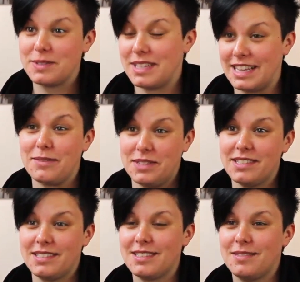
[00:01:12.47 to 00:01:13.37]
So that
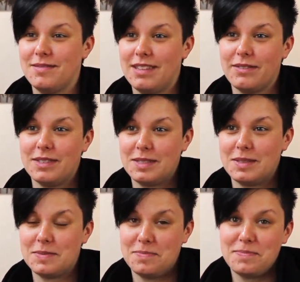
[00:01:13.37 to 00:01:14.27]

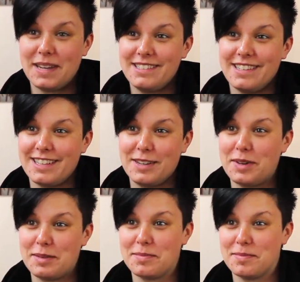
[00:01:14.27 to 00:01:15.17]
was basically
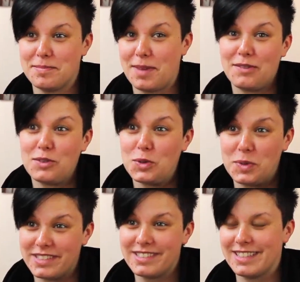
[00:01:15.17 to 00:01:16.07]
where my rule
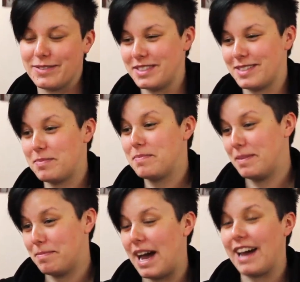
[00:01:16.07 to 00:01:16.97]
was. It was
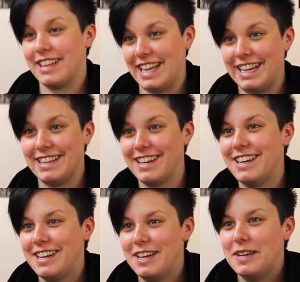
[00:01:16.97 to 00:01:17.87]
partly,
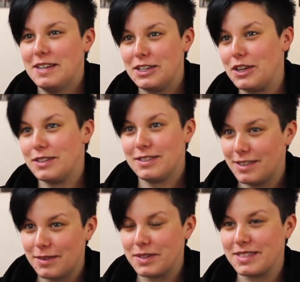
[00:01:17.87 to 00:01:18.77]
you know,
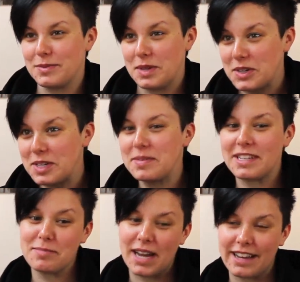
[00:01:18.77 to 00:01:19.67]
it wasn't welcome,
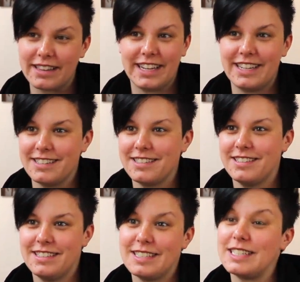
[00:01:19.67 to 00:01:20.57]
and
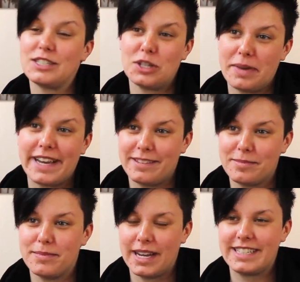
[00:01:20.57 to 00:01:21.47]
partly just it's not
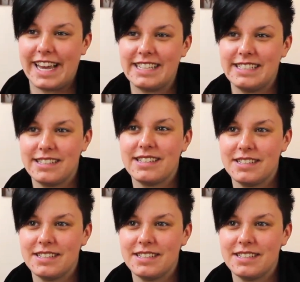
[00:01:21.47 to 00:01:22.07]
my taste.